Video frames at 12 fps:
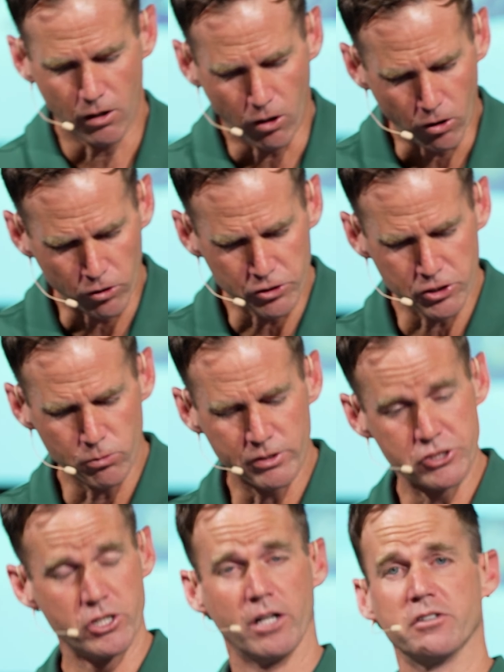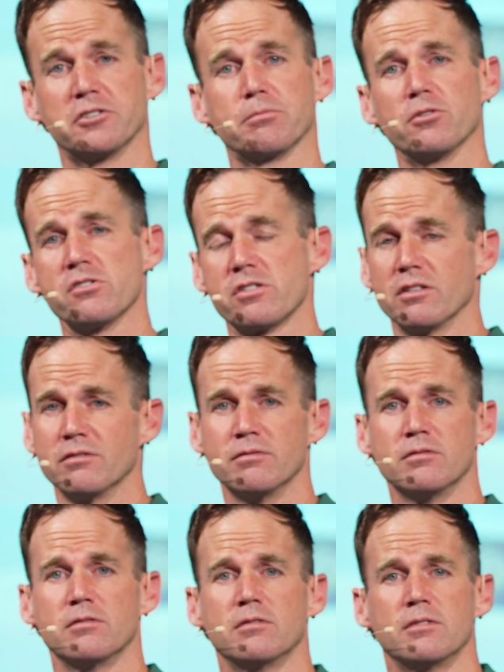Are you a jealous person?
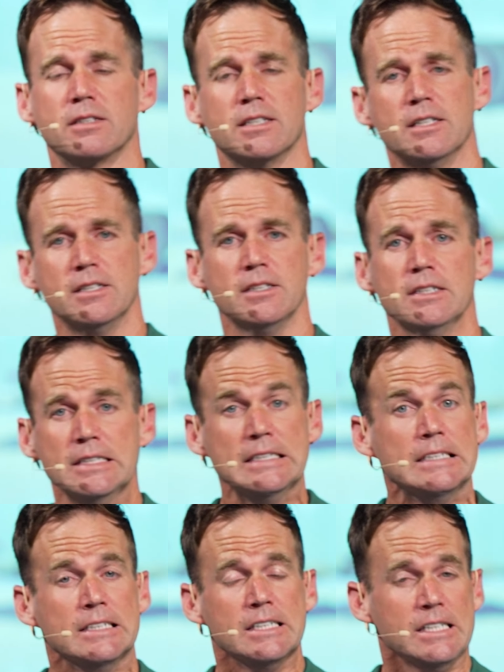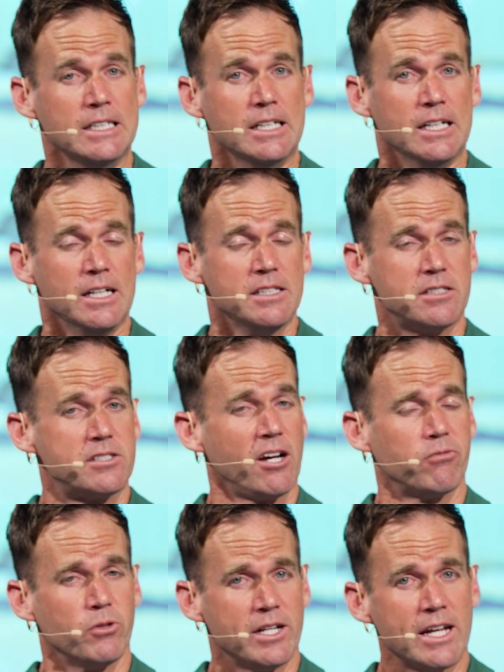It's a
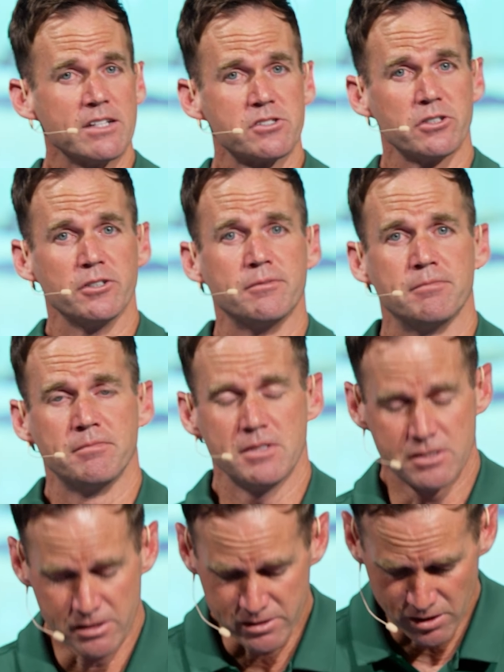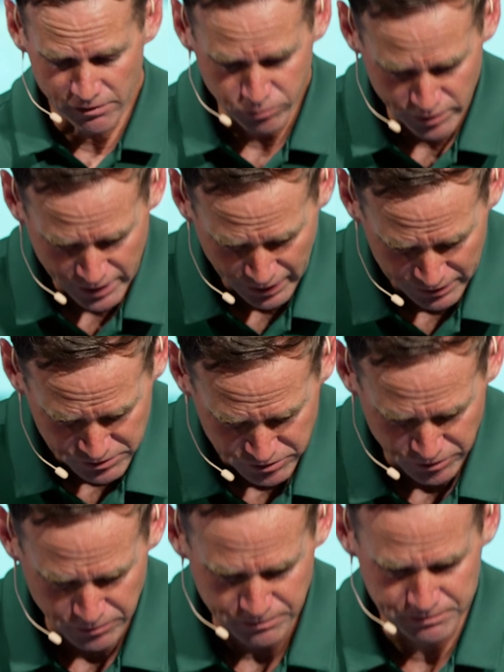tough one to answer. It's a tough one to
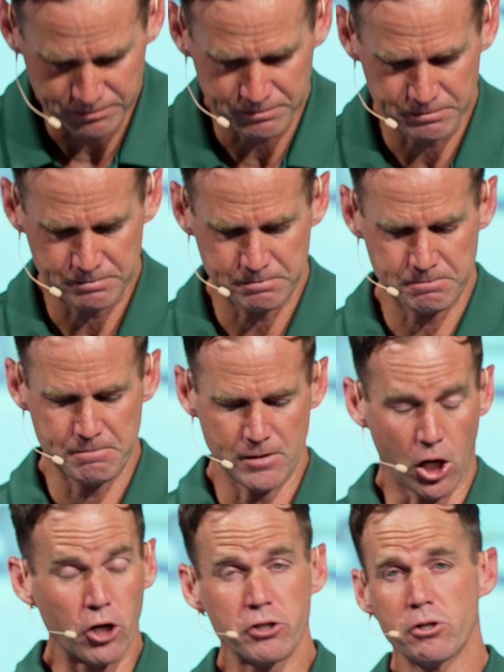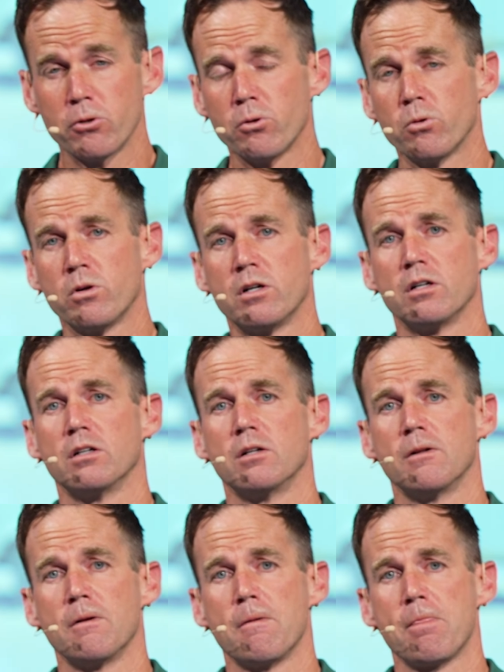answer. Are you
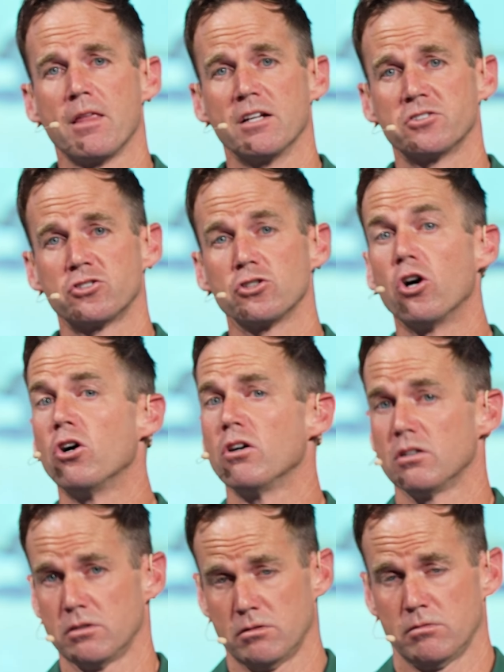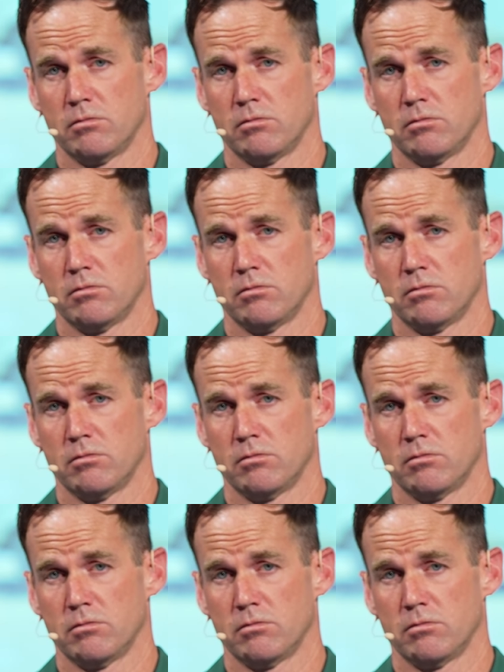a Saul?